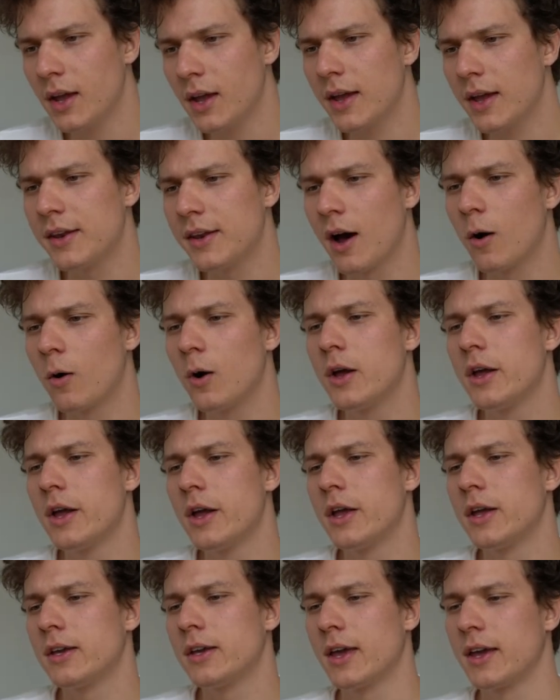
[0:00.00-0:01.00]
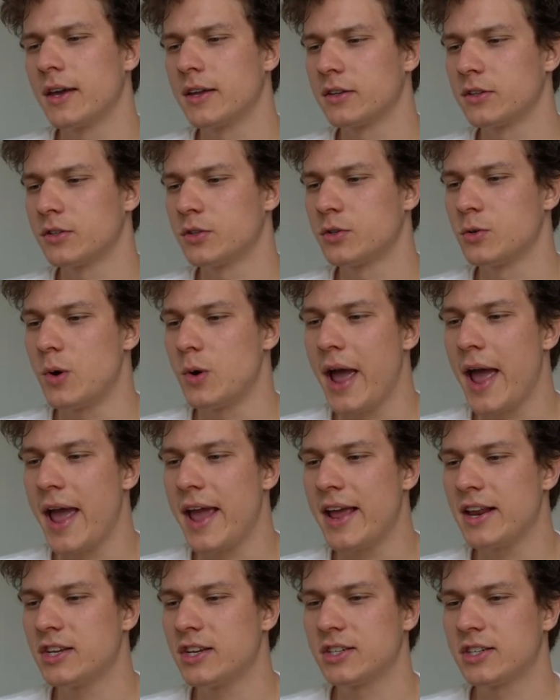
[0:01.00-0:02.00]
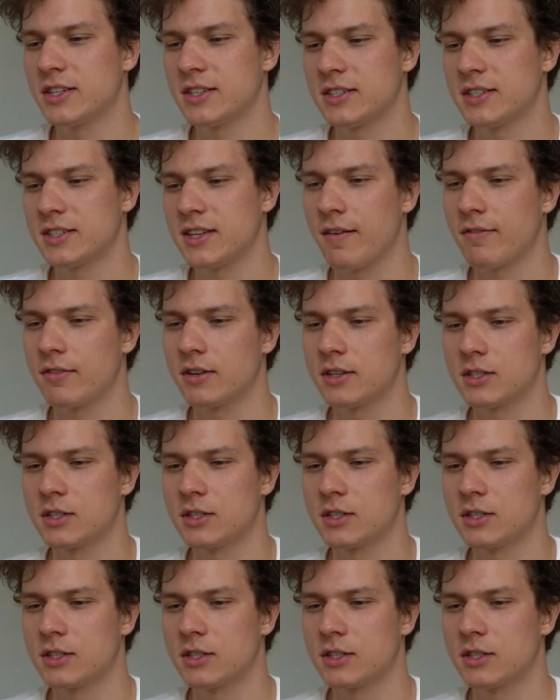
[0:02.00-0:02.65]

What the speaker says: and now king to h7.